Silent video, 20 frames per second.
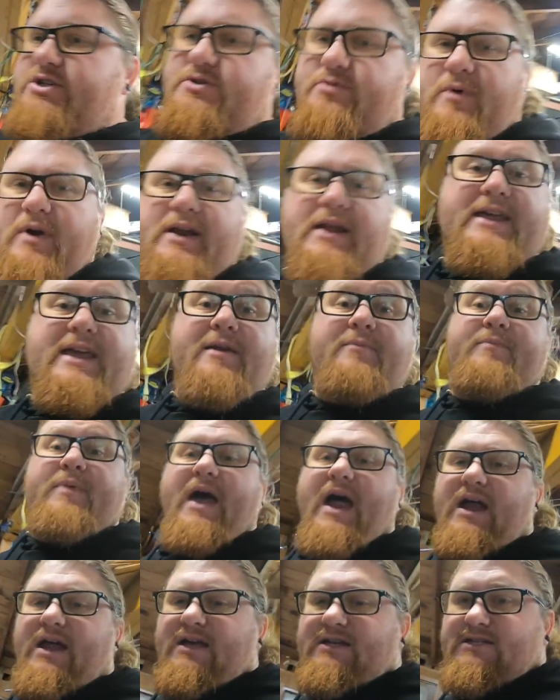want to keep
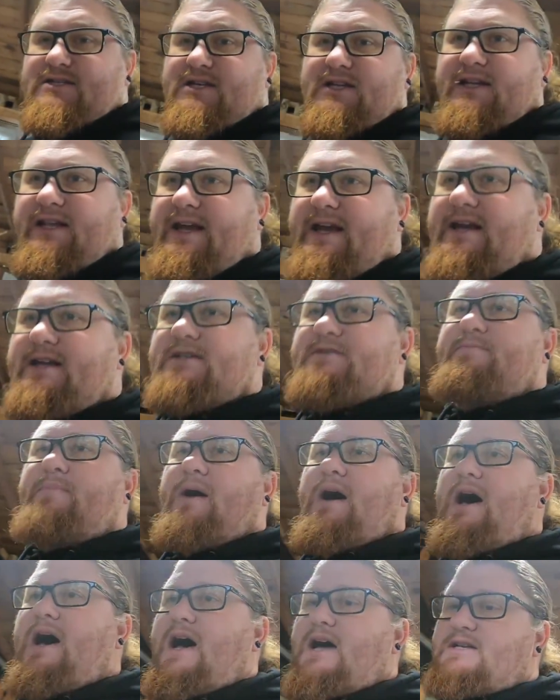that as clean as
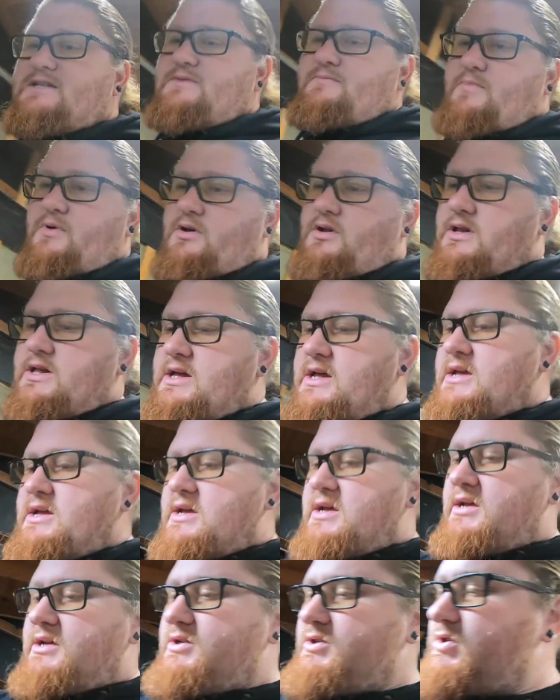possible.
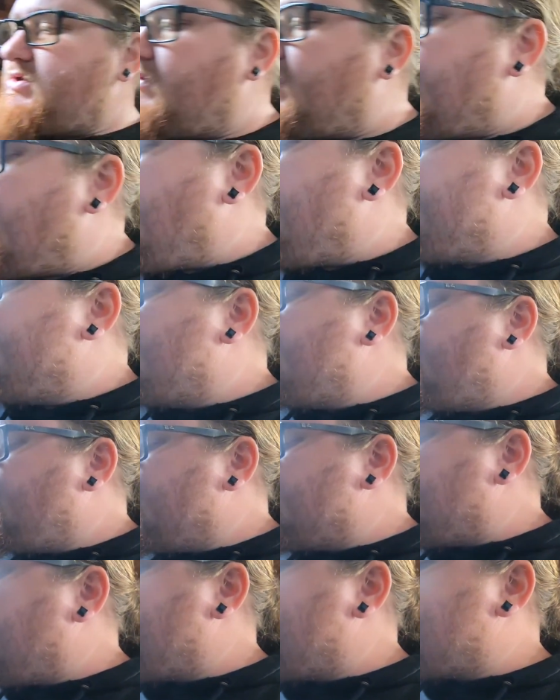So what I'm
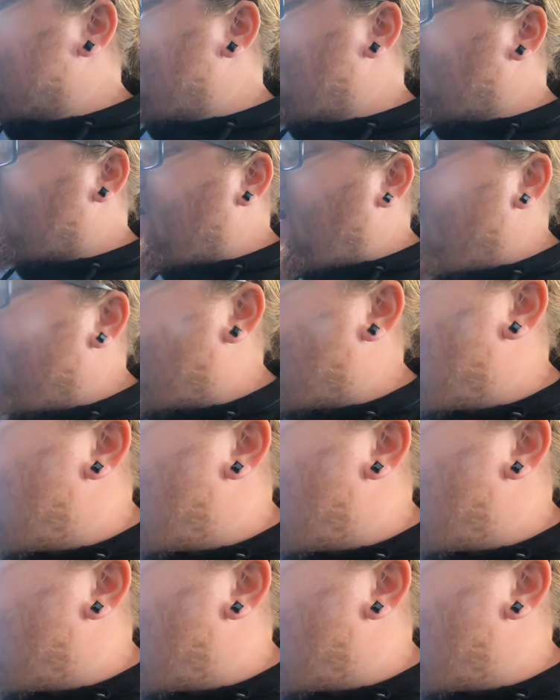doing is I'm just going to grab